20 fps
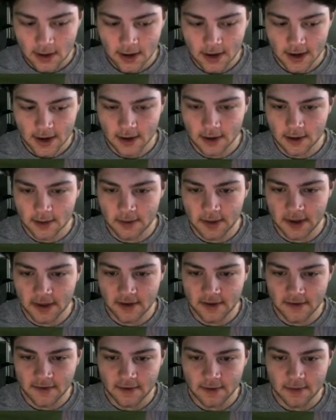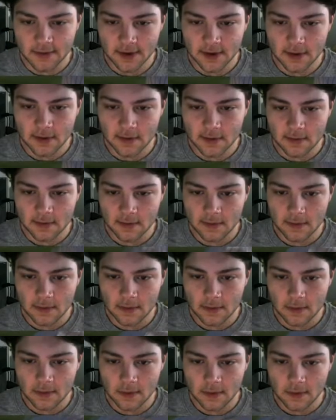Got a good piece of it, but
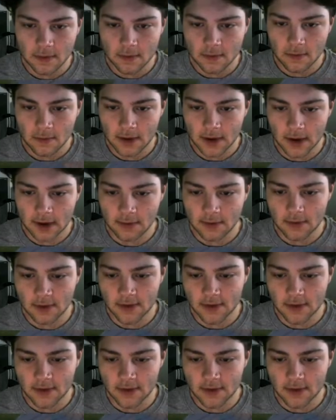able